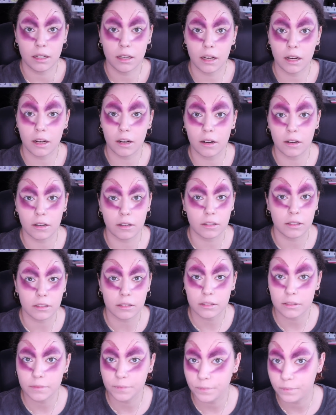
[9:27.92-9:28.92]
Oh,
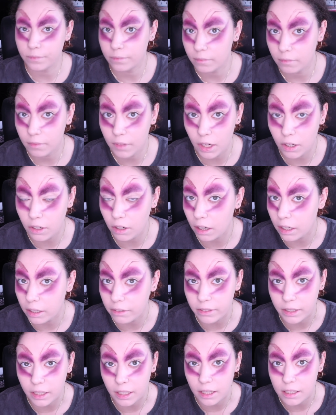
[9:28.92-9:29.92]
they're not
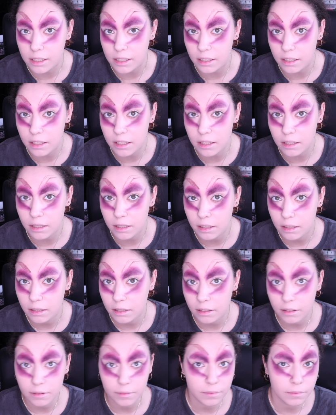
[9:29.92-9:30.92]
even cousins.
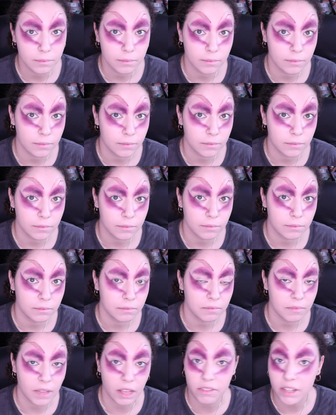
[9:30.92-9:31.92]

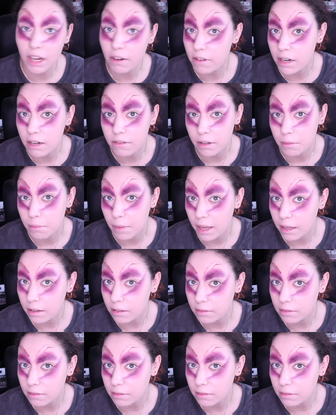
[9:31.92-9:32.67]
They've never even met.